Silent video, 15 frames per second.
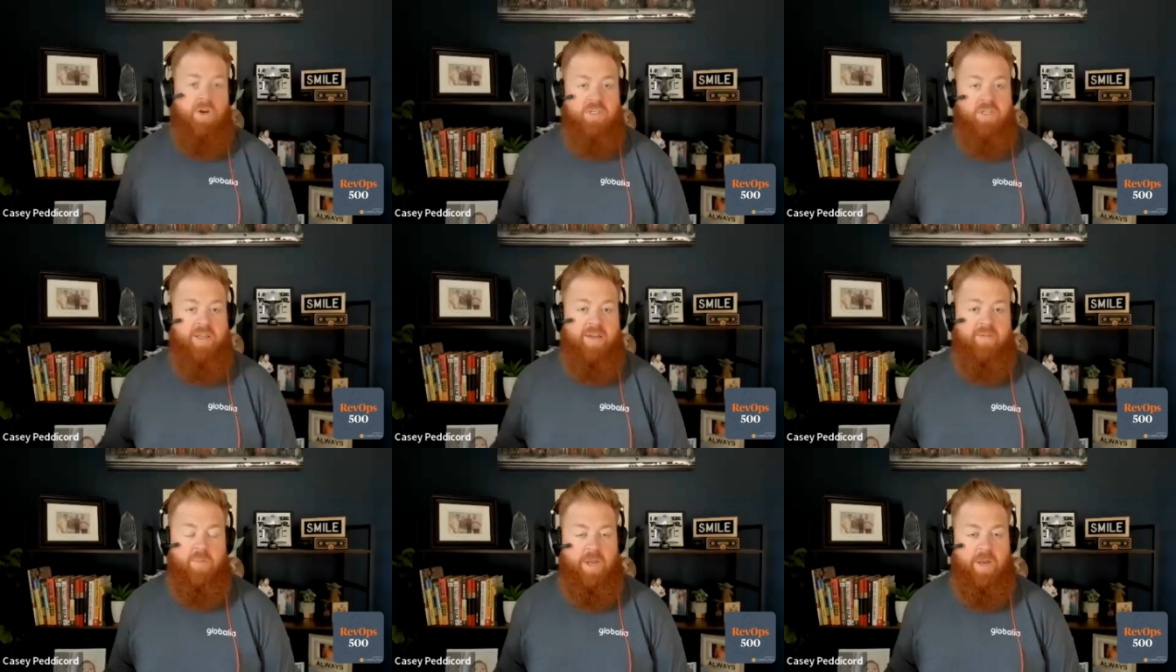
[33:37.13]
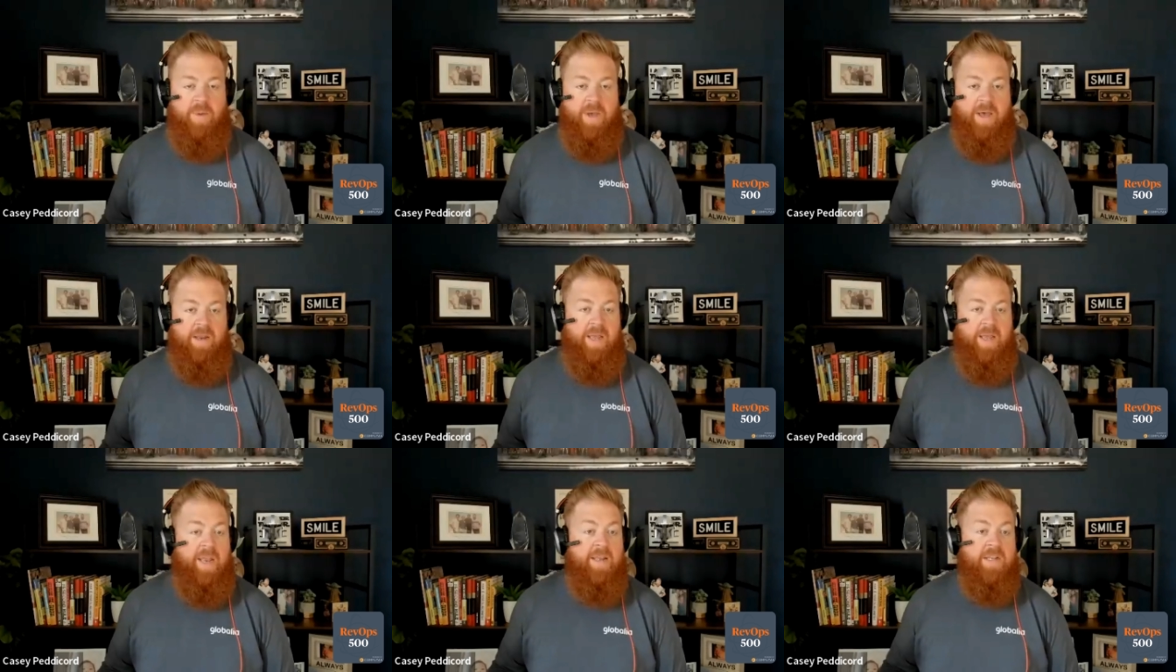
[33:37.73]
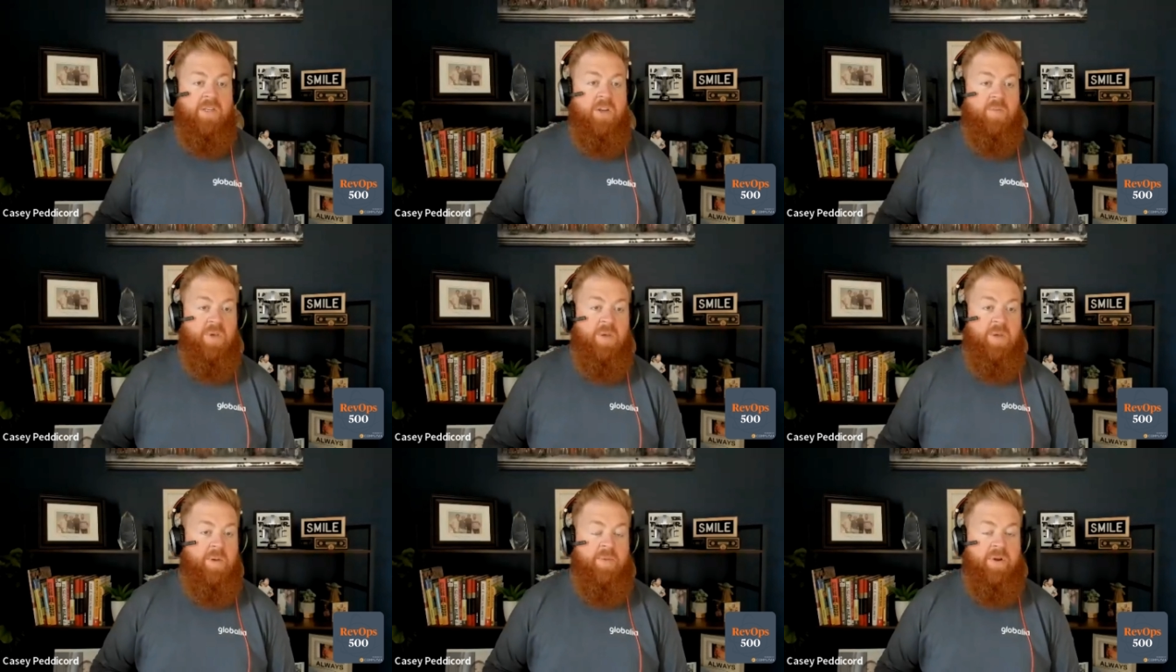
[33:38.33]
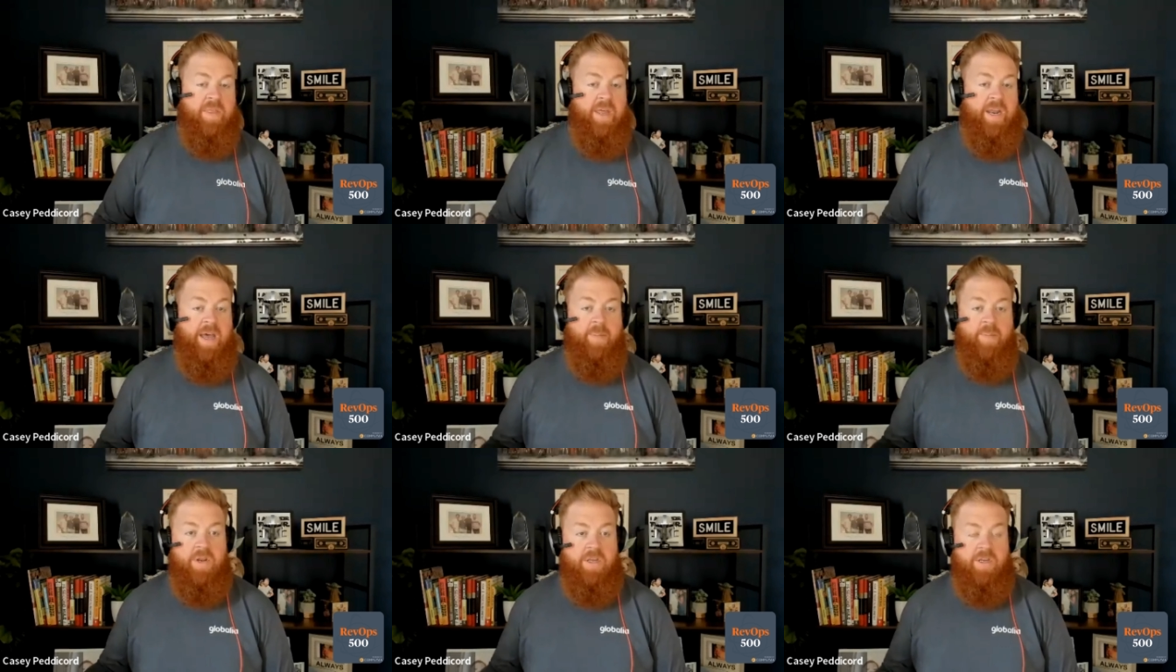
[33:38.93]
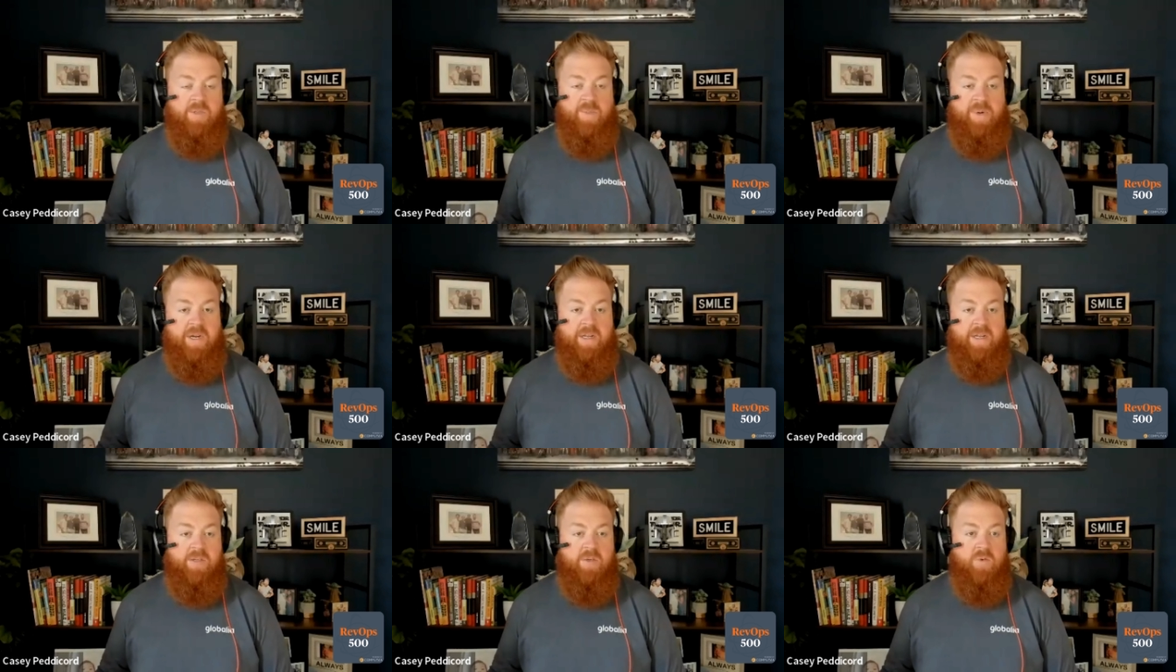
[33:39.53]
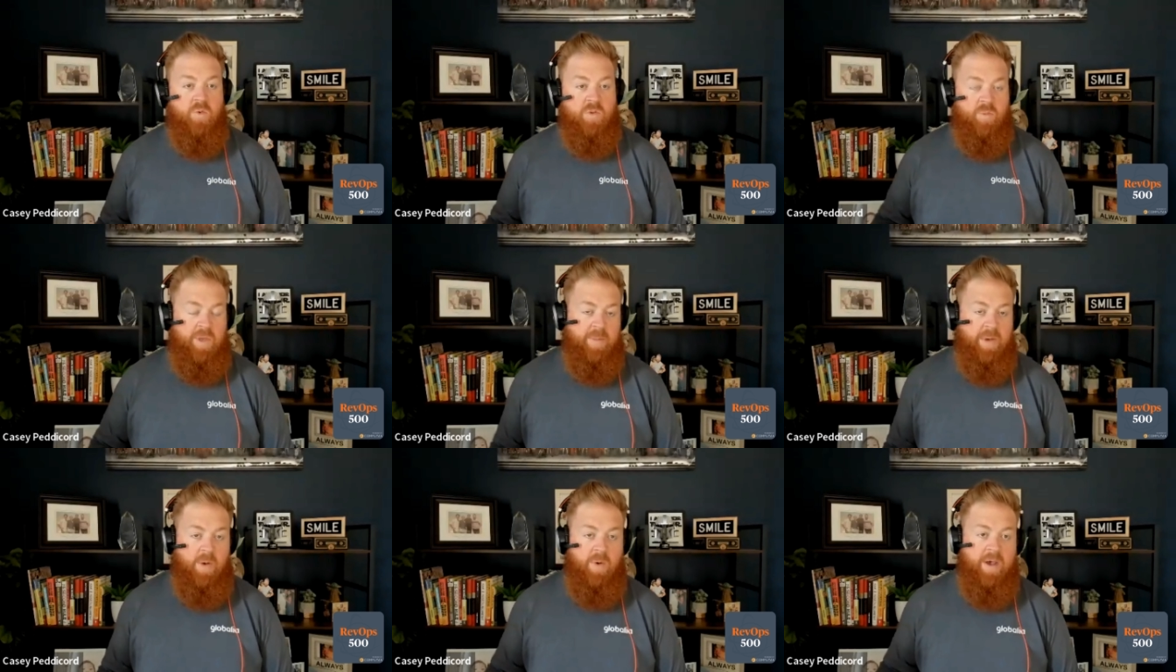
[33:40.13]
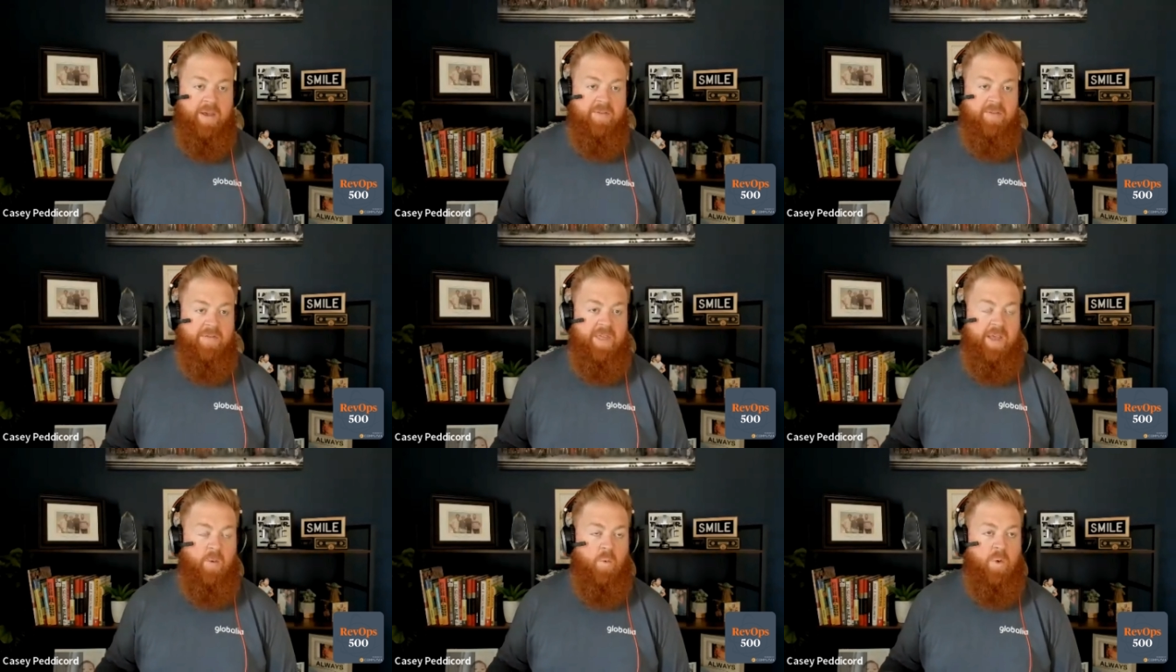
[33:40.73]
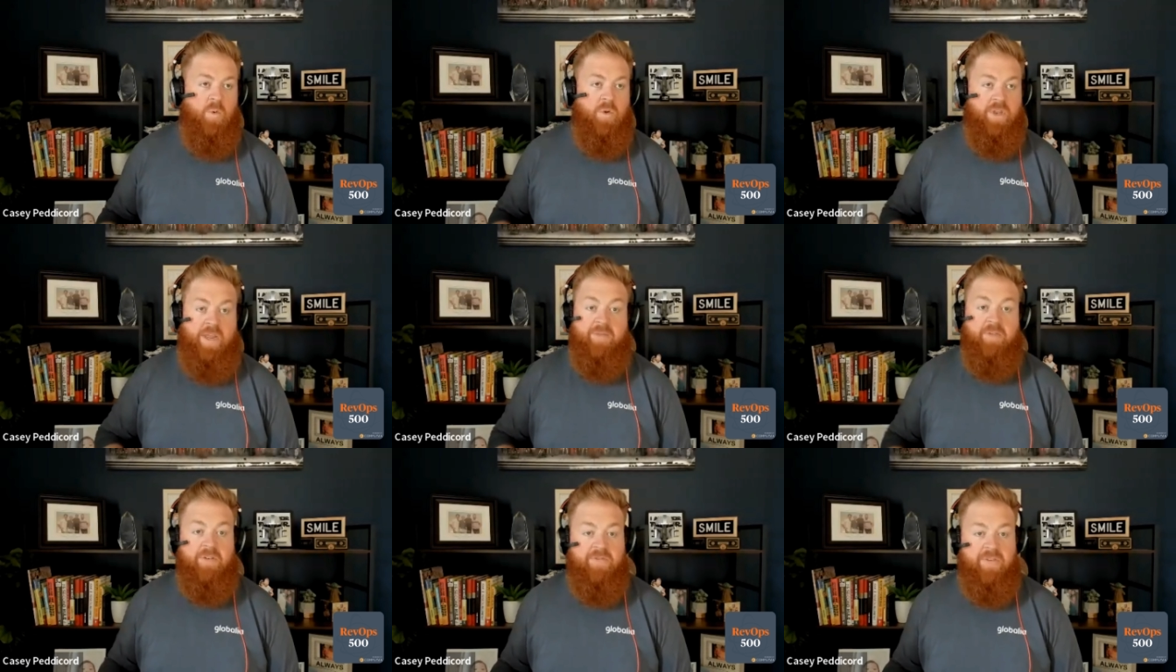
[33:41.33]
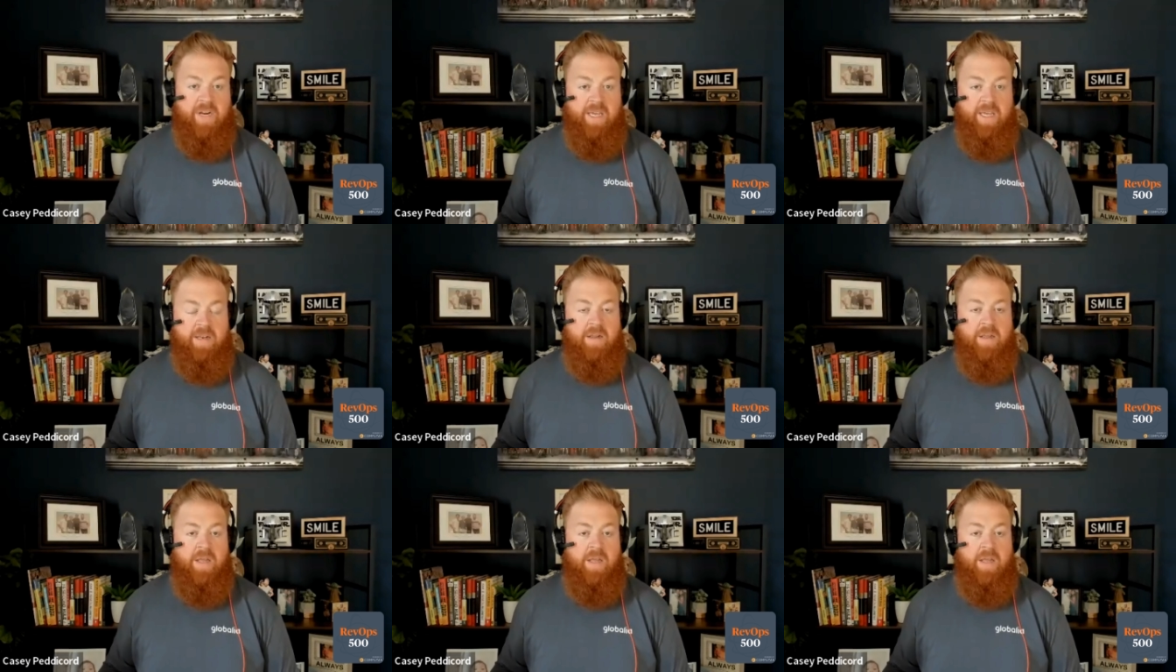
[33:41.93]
go tell everybody about it. And it's going to be a memory that I'm going to experience with me and my wife that we will never forget.